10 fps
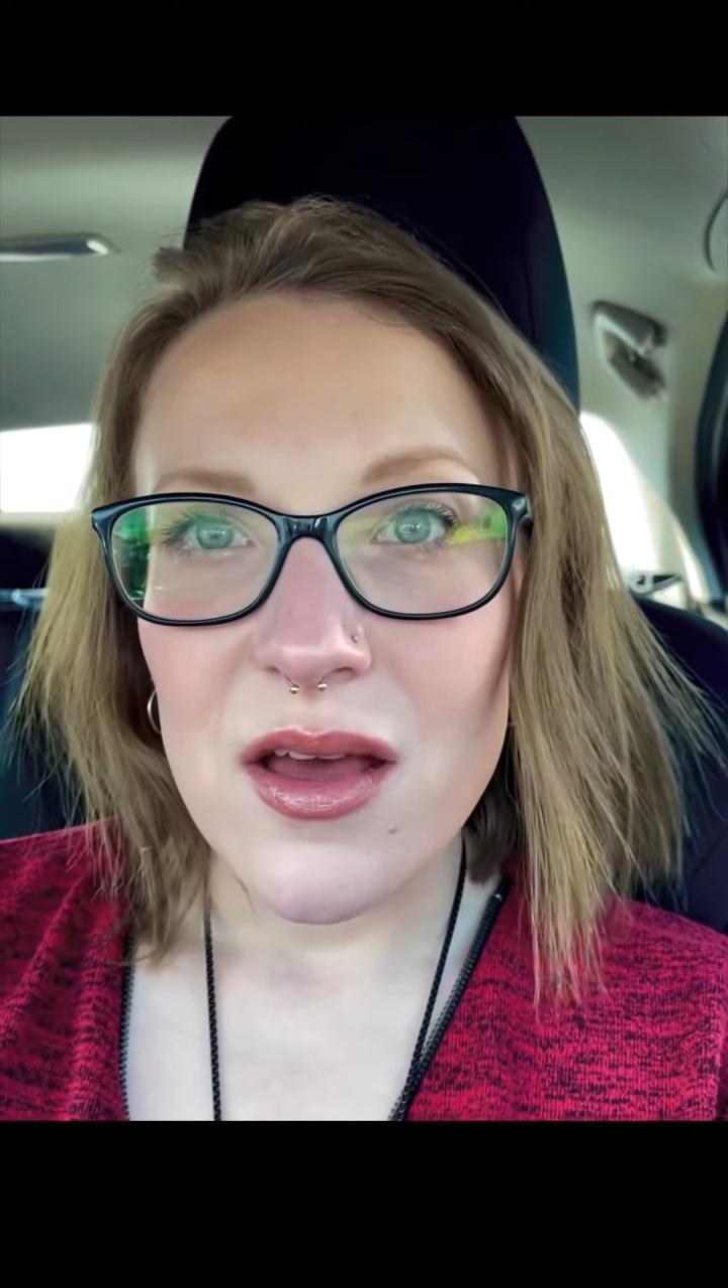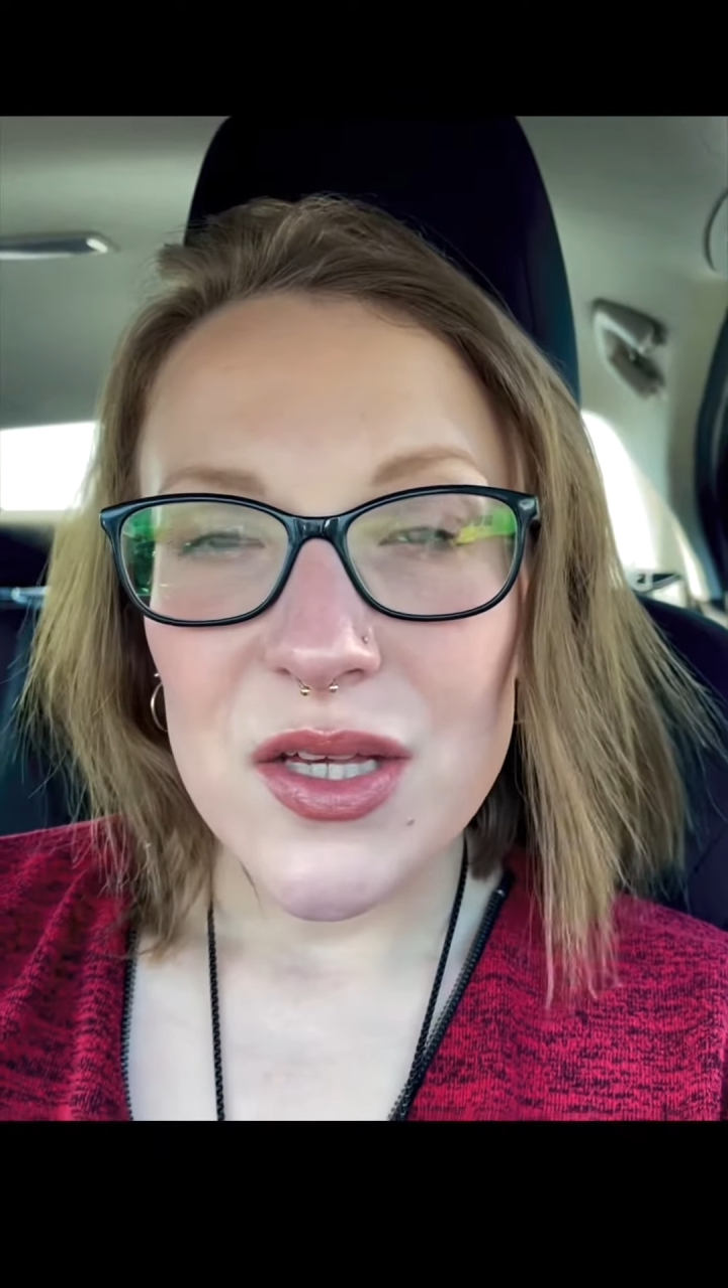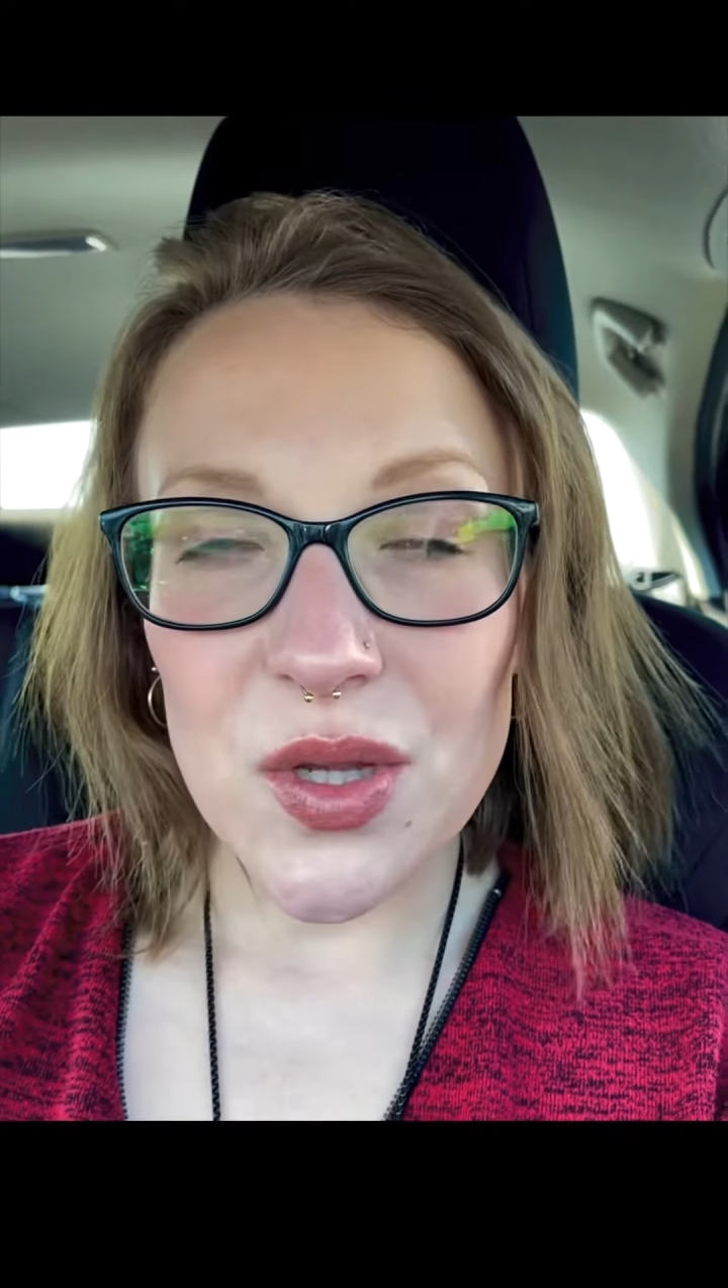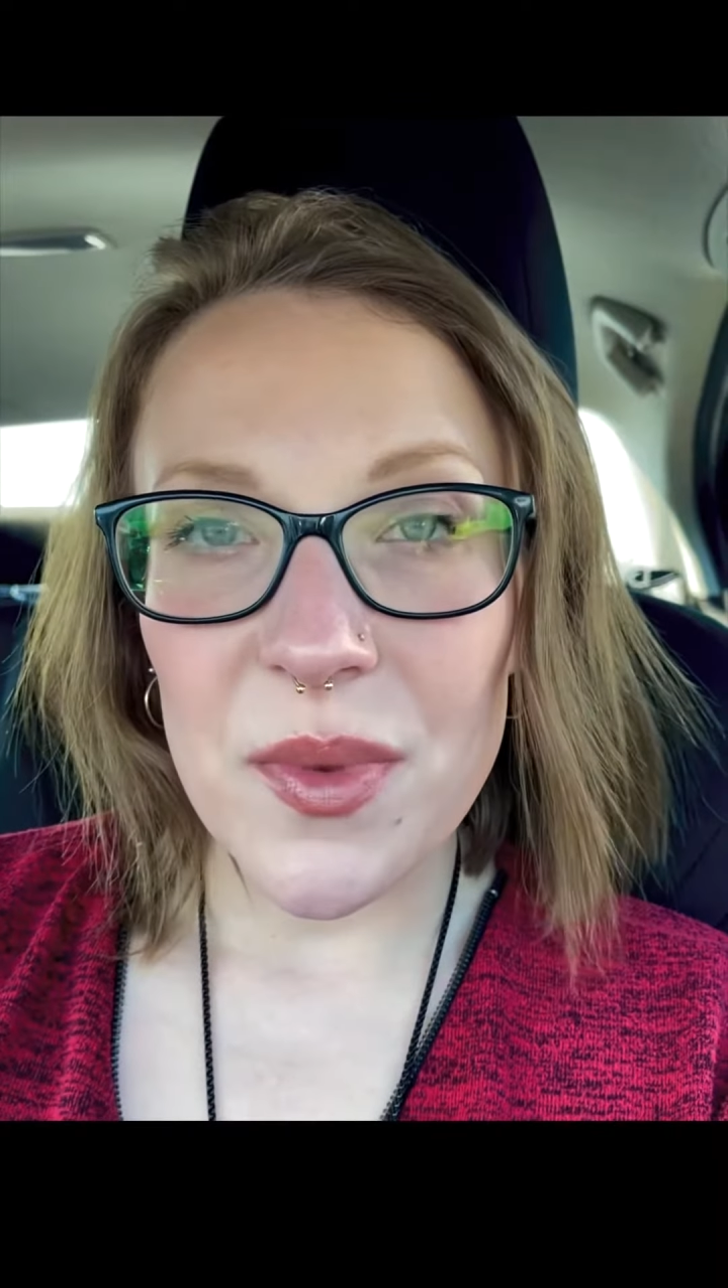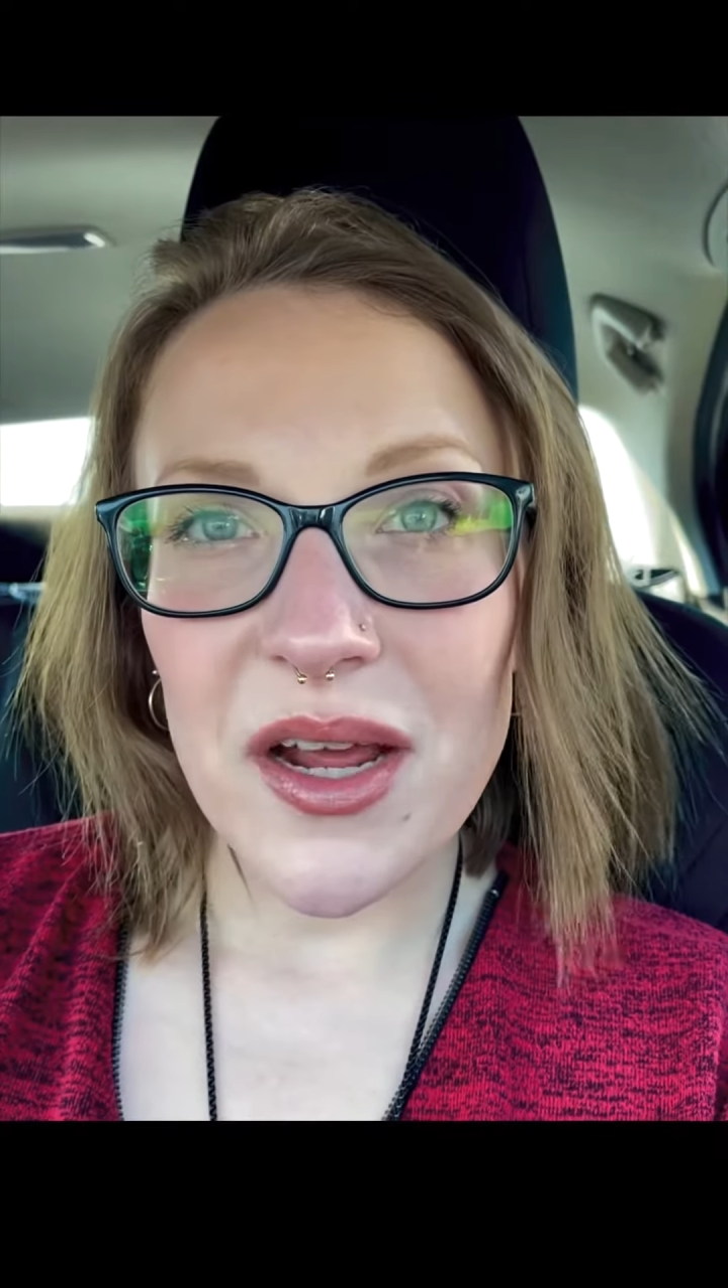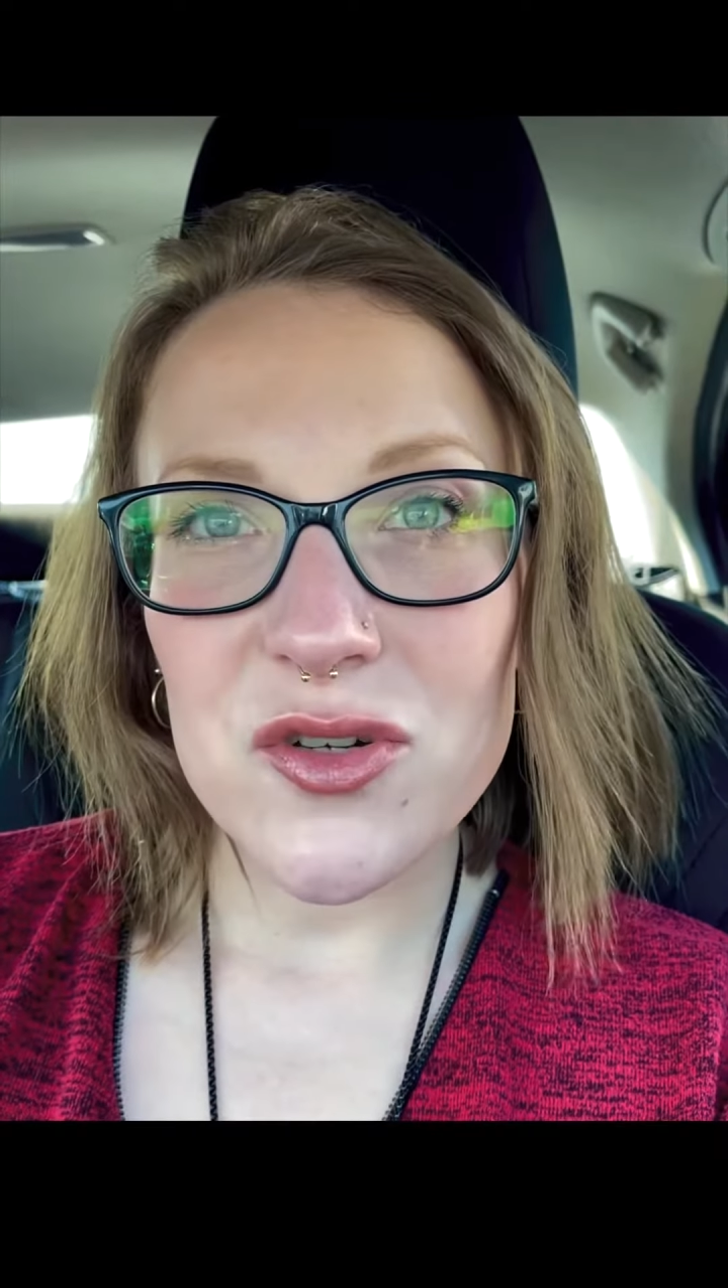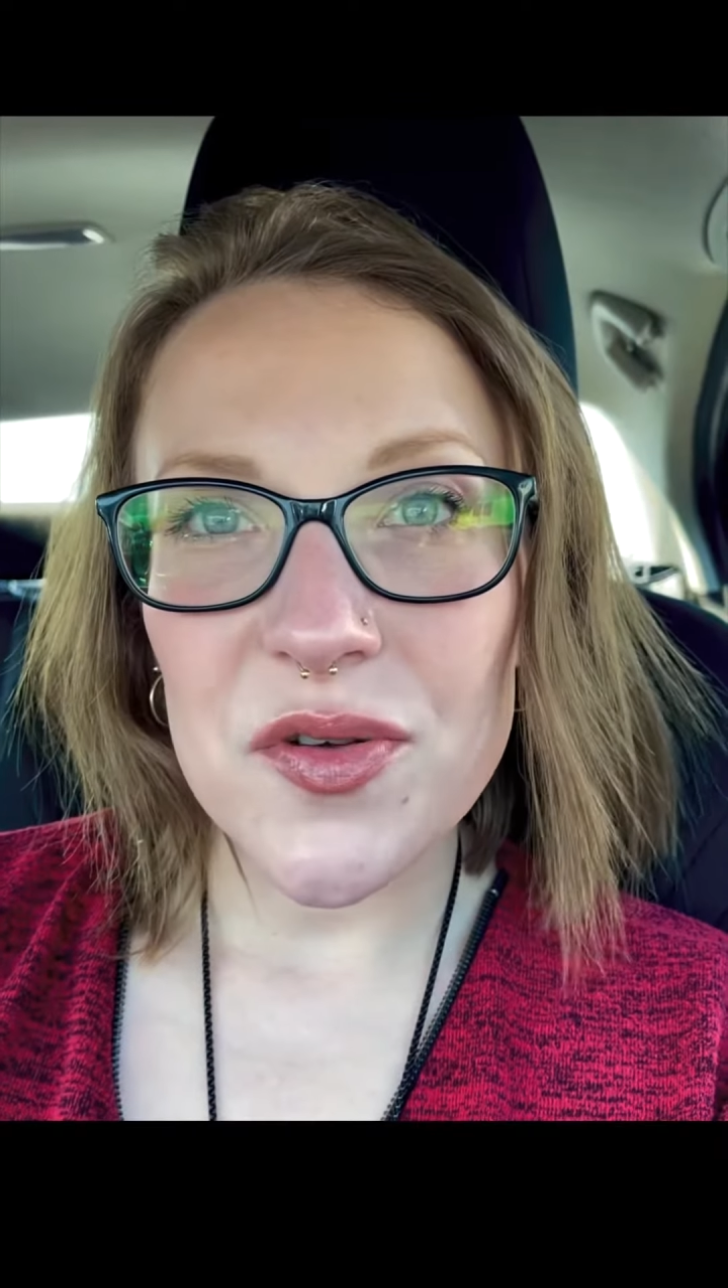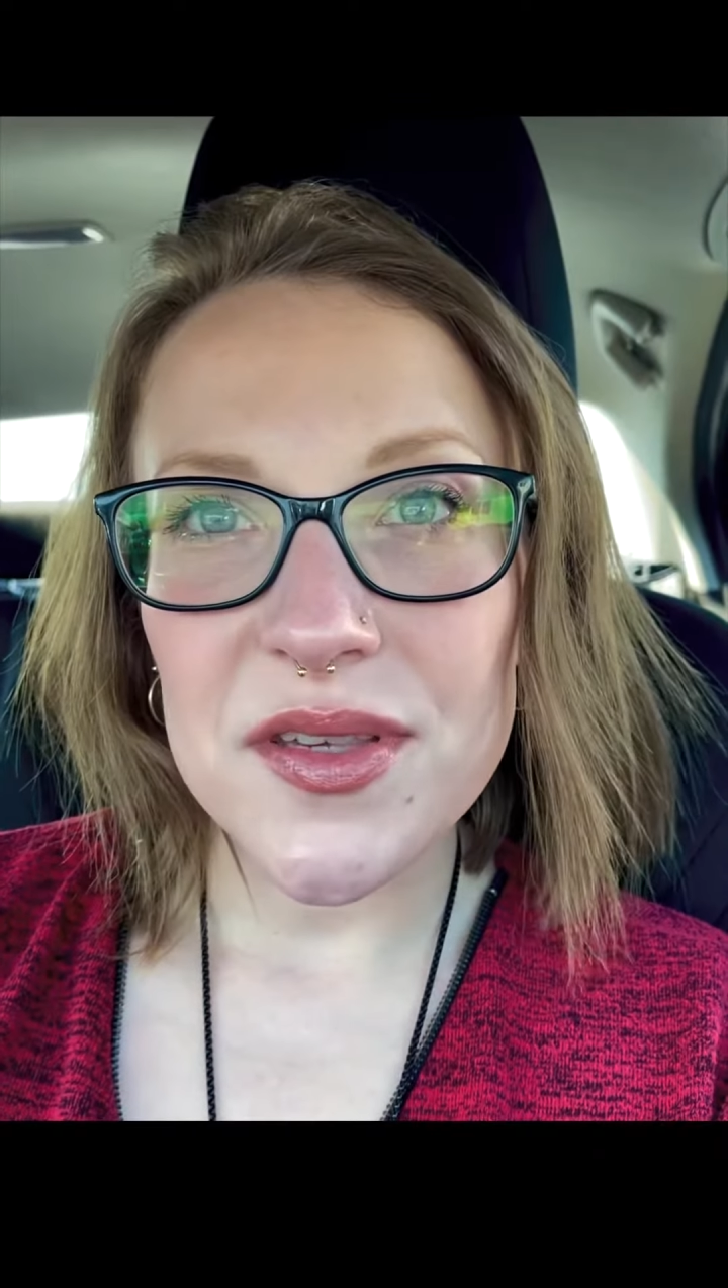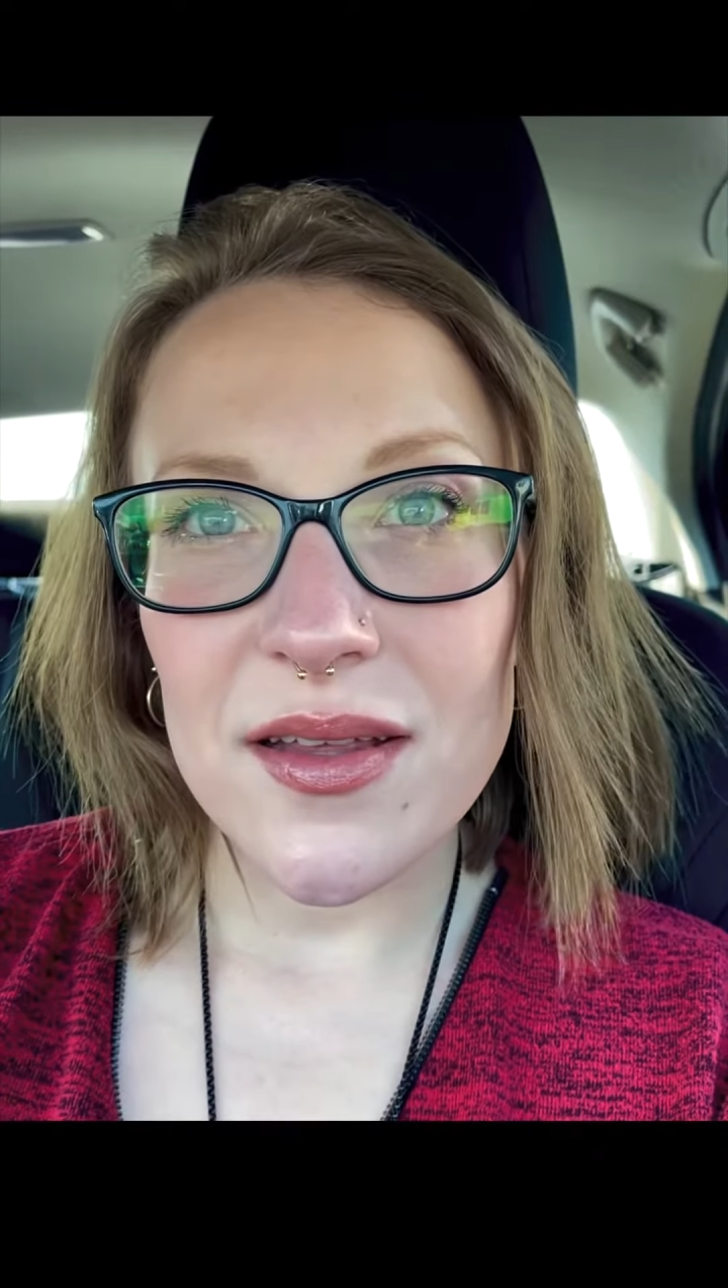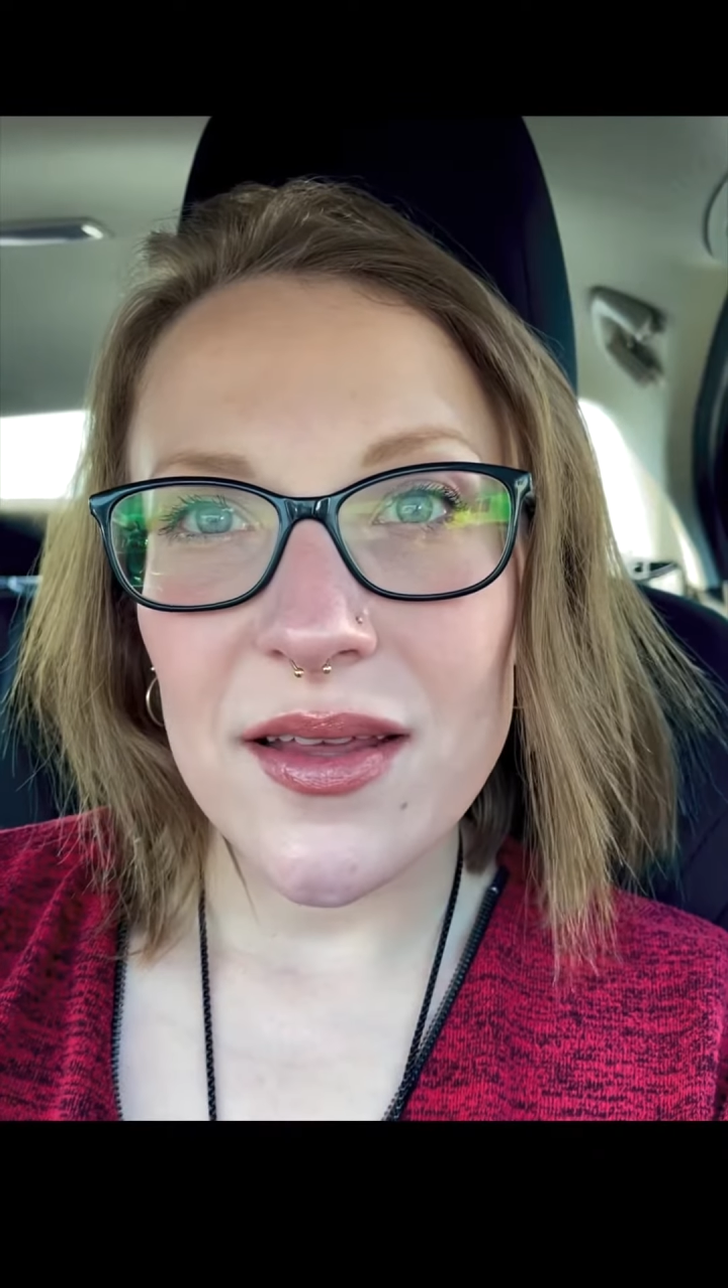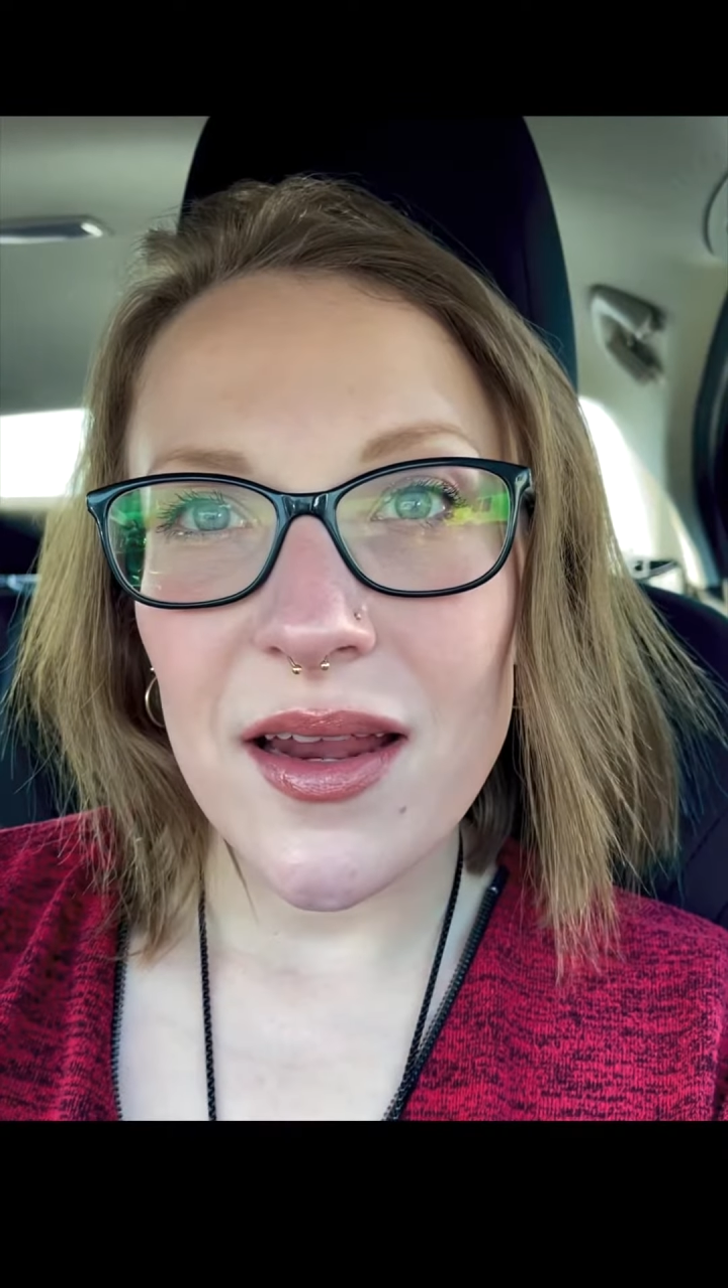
So I'm in natural sunlight,